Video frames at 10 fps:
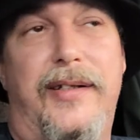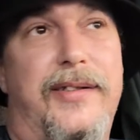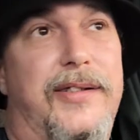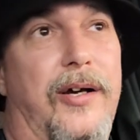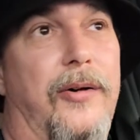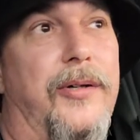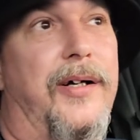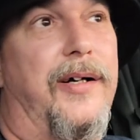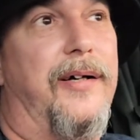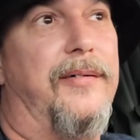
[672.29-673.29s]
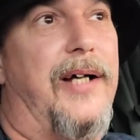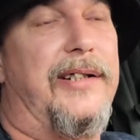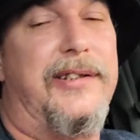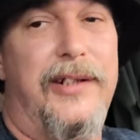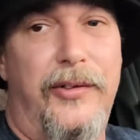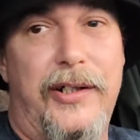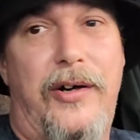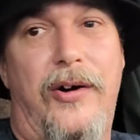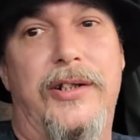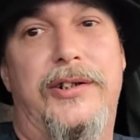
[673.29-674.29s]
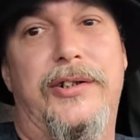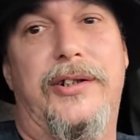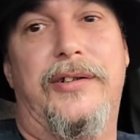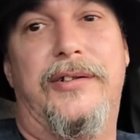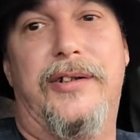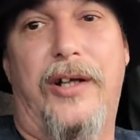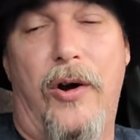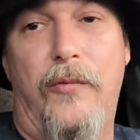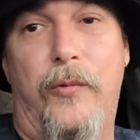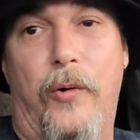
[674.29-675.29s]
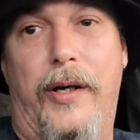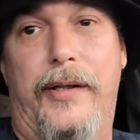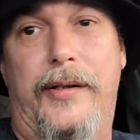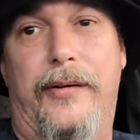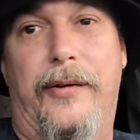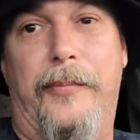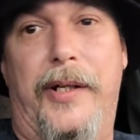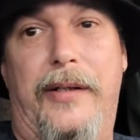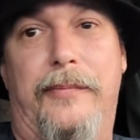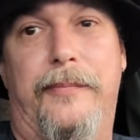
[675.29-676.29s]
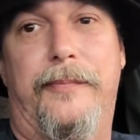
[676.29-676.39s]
So I still encourage you to go for it, you know what I mean?